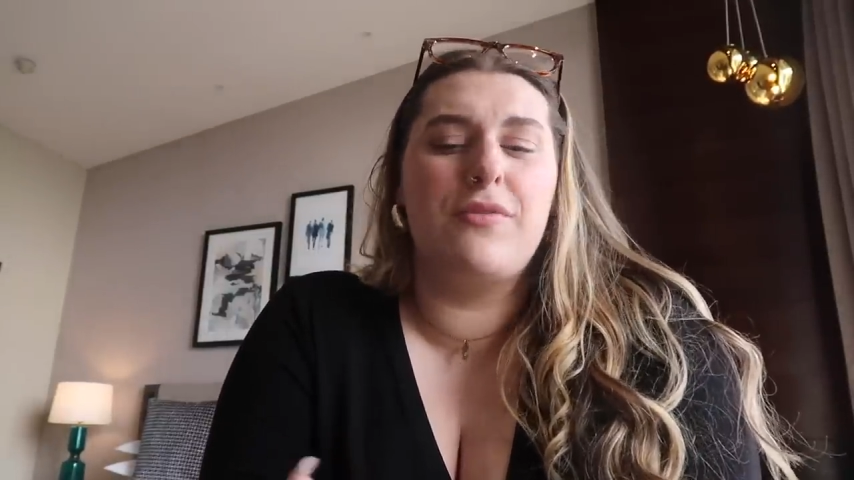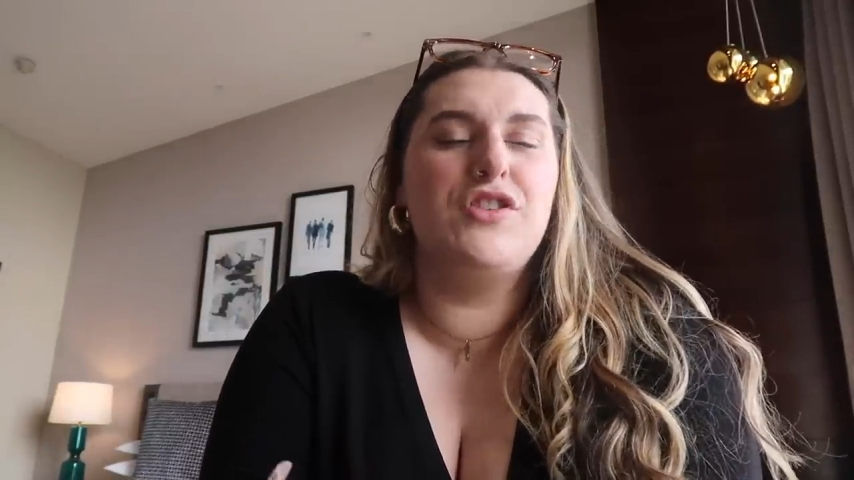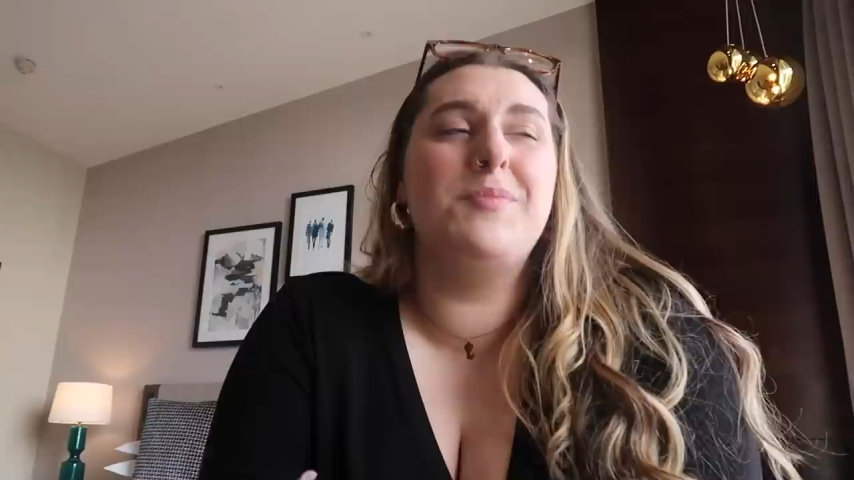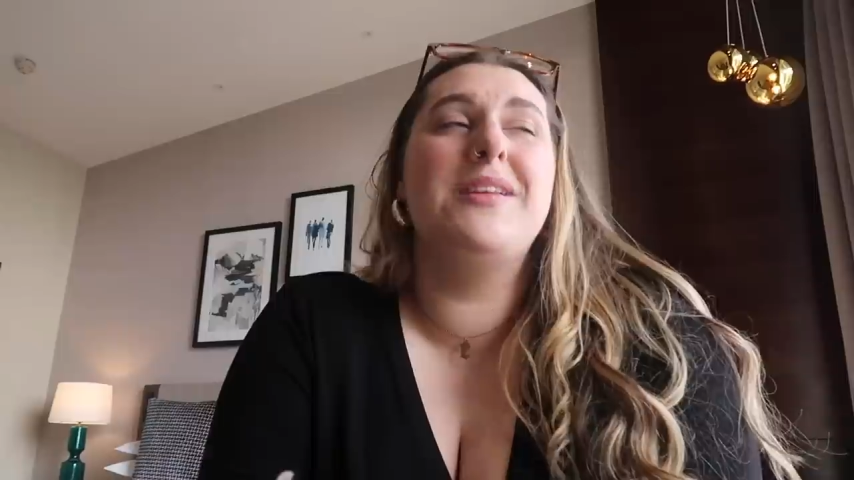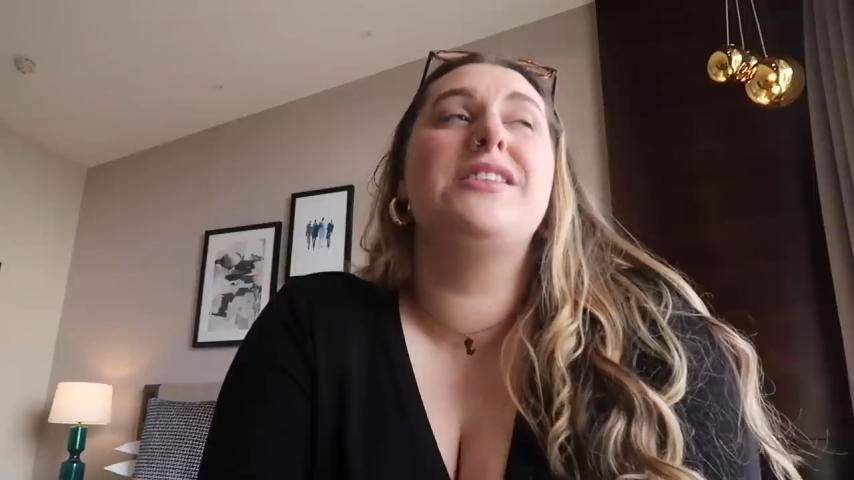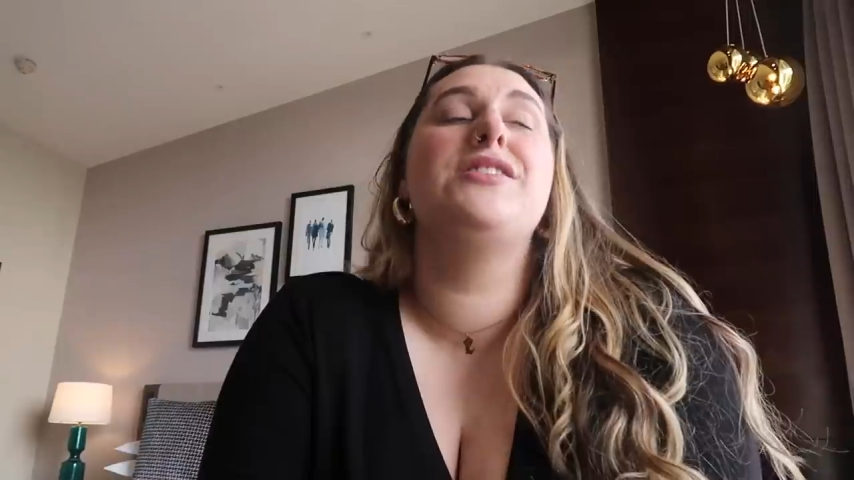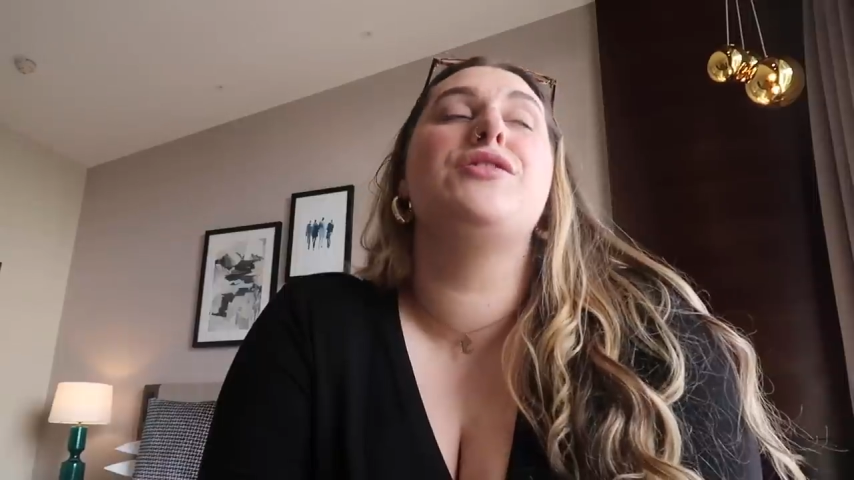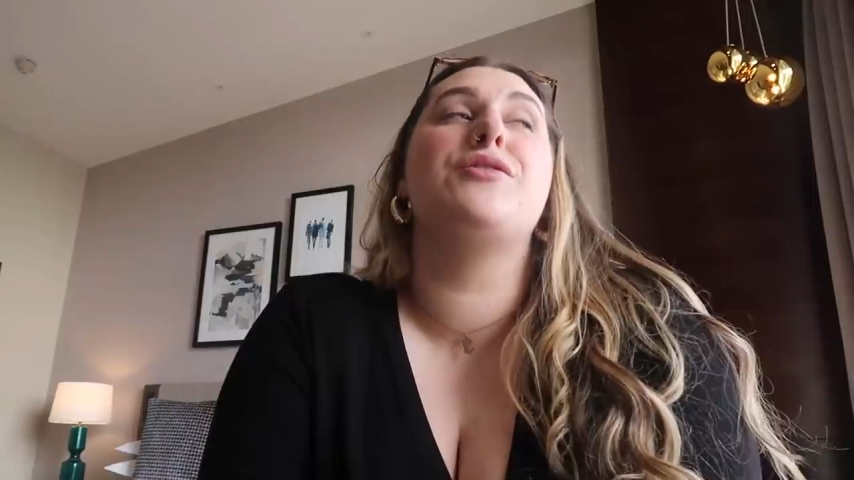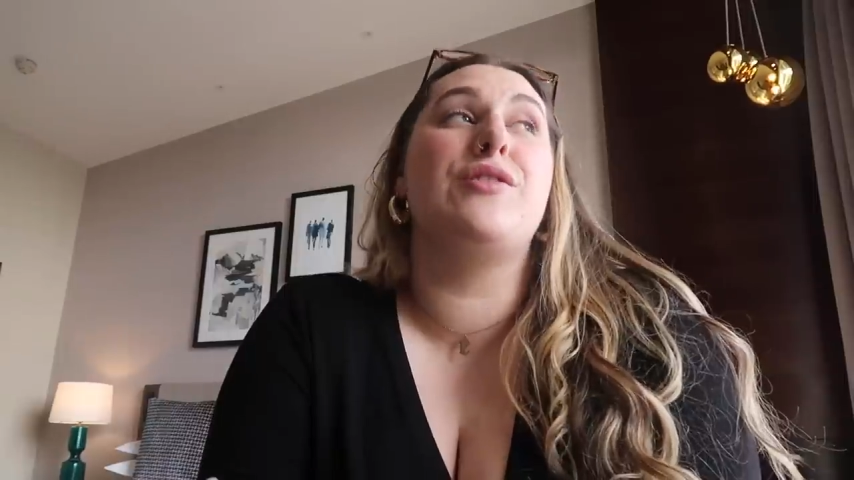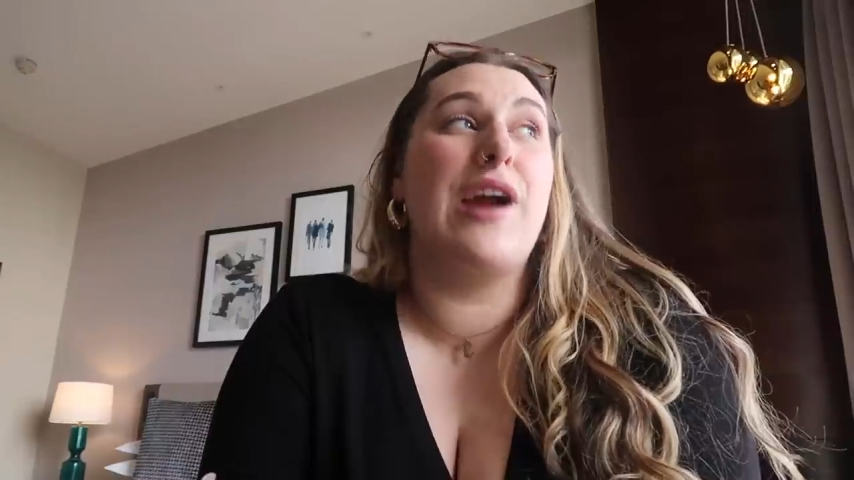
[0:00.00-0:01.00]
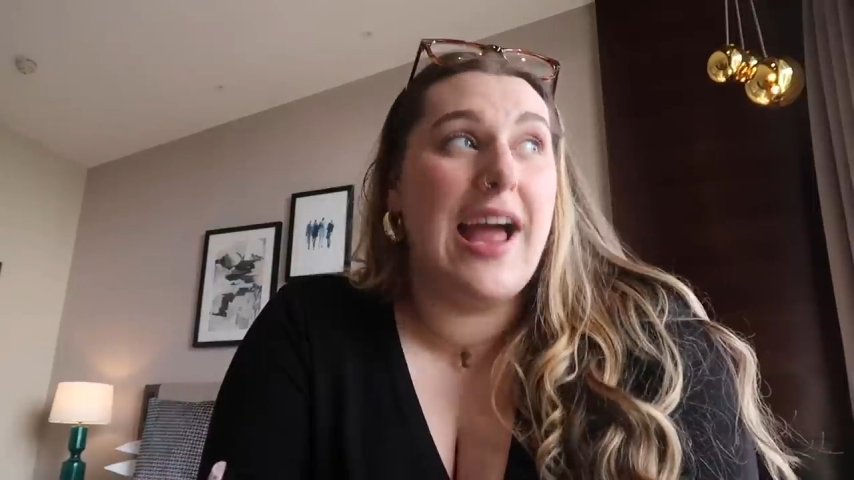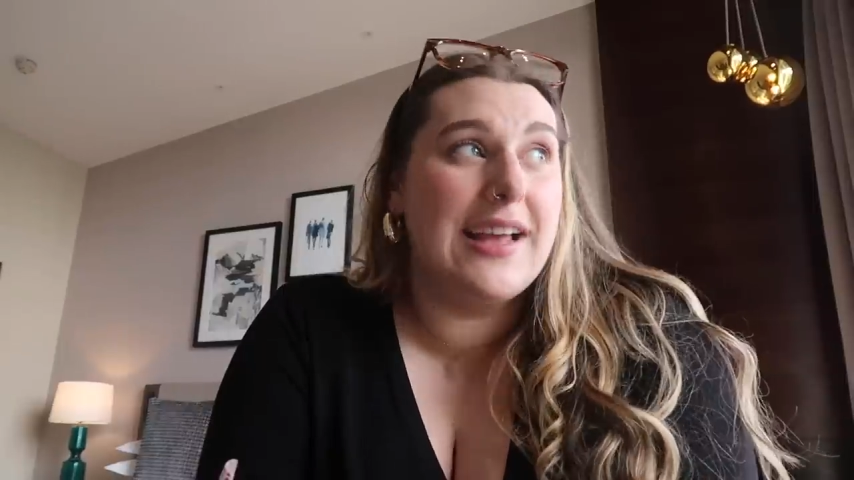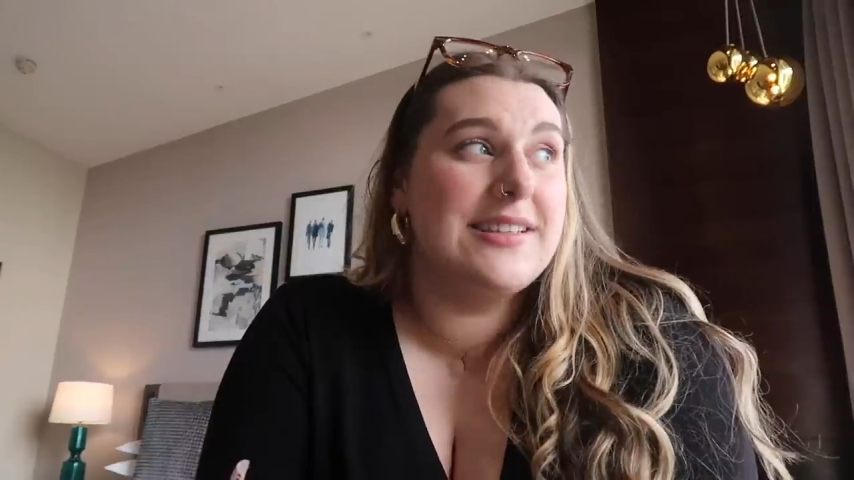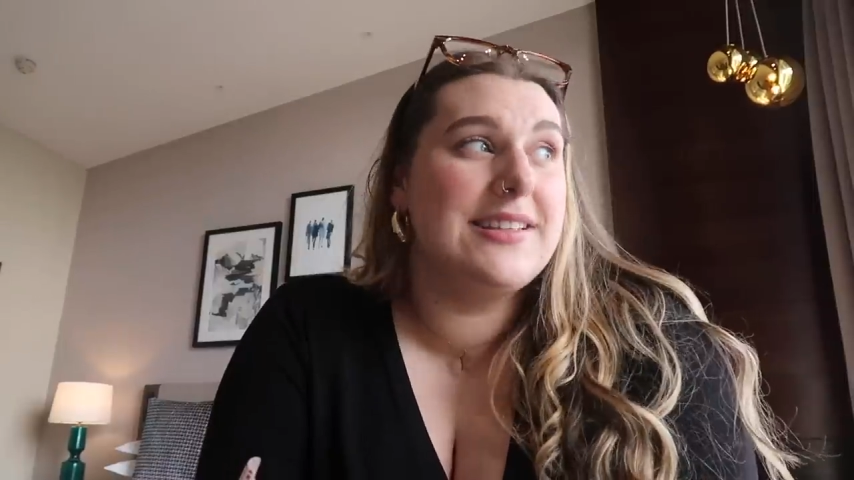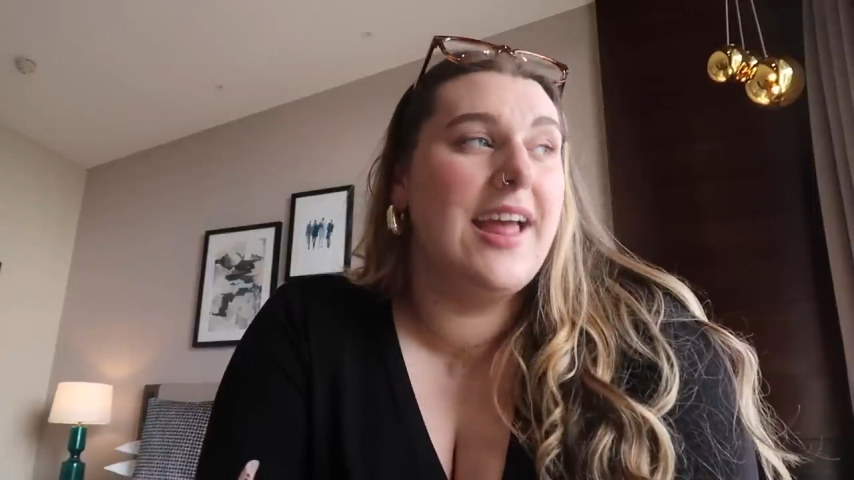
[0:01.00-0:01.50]
I've just been
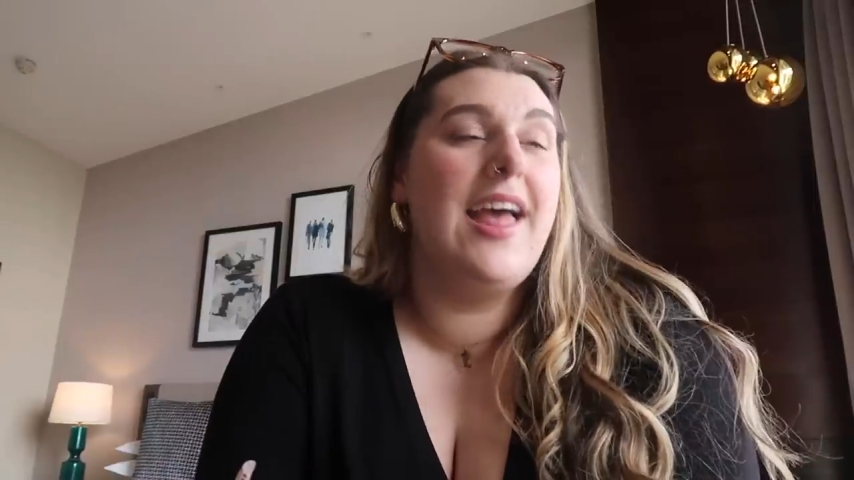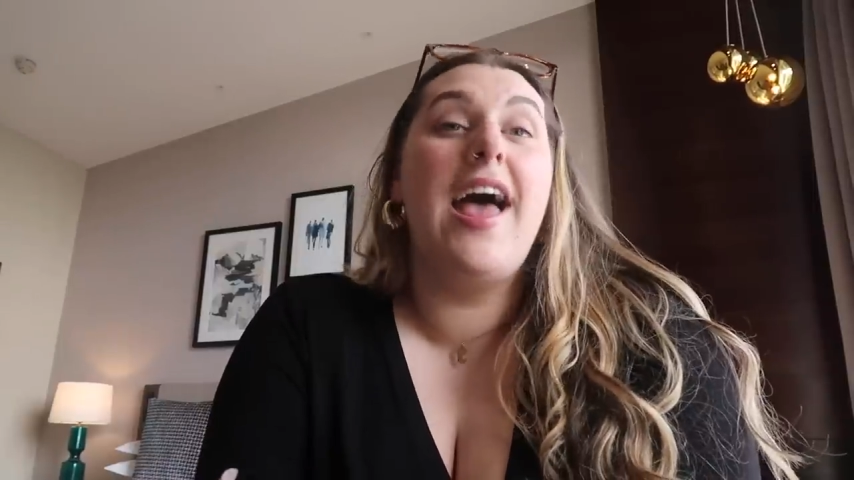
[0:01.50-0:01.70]
stressed